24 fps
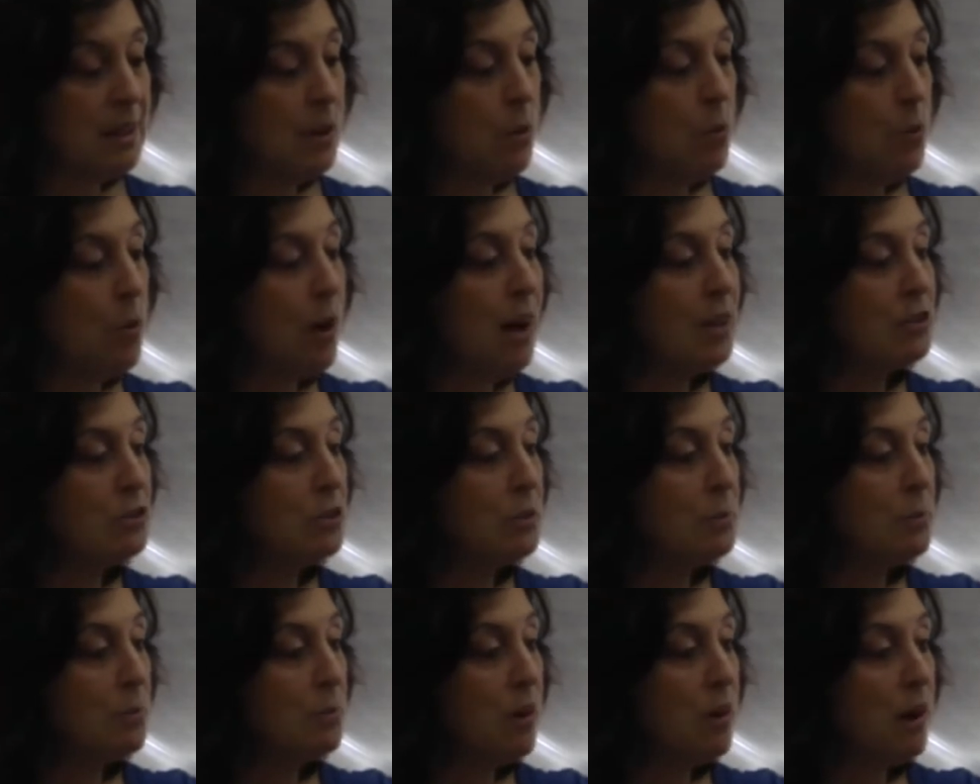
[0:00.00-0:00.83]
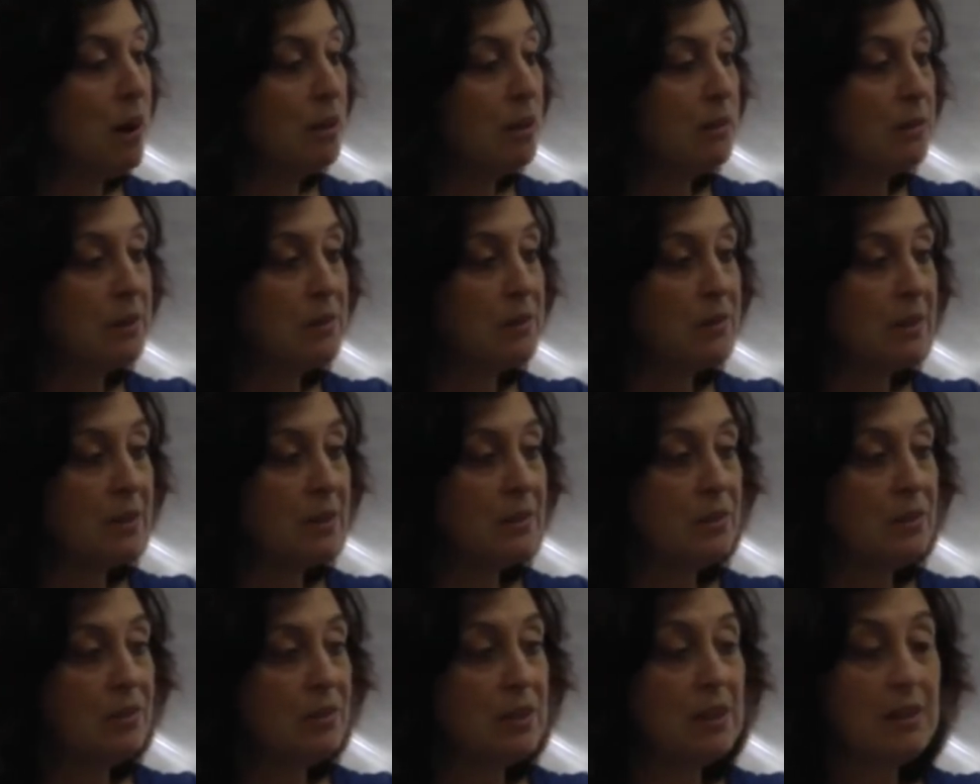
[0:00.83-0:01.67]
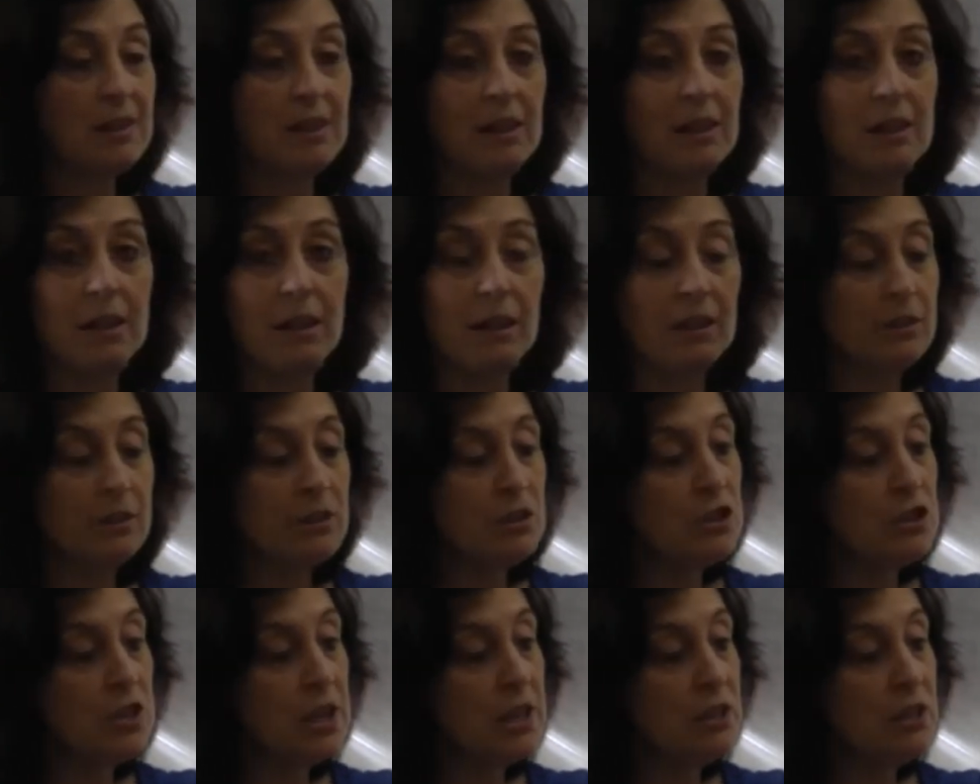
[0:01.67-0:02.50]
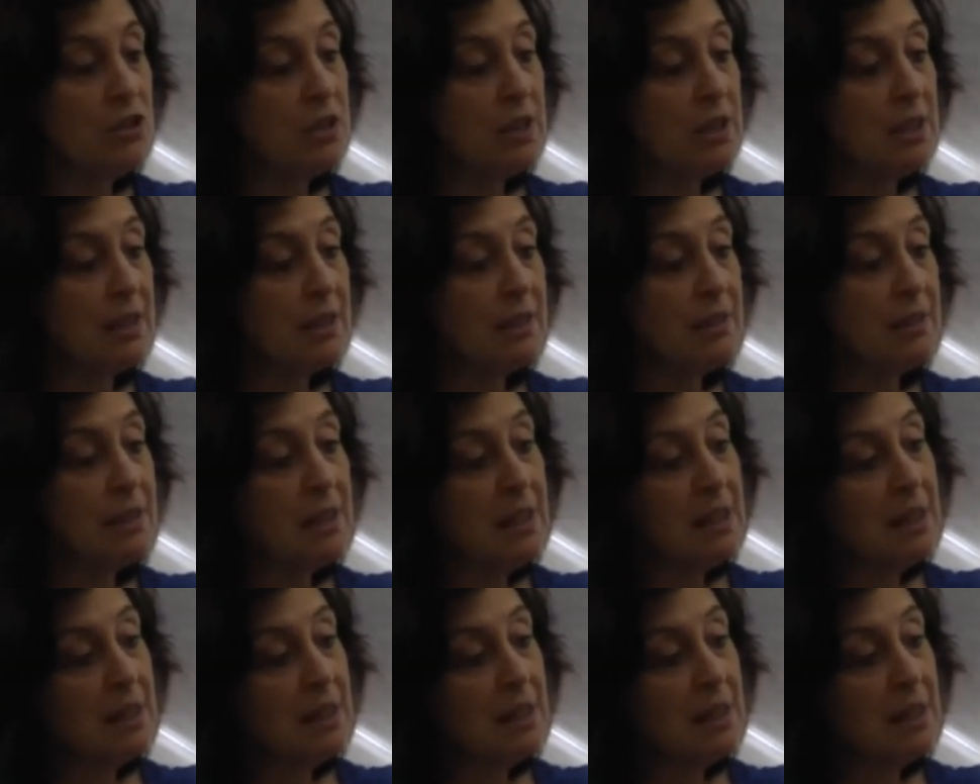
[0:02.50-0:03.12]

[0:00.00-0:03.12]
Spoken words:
watch the progress and see the color changing and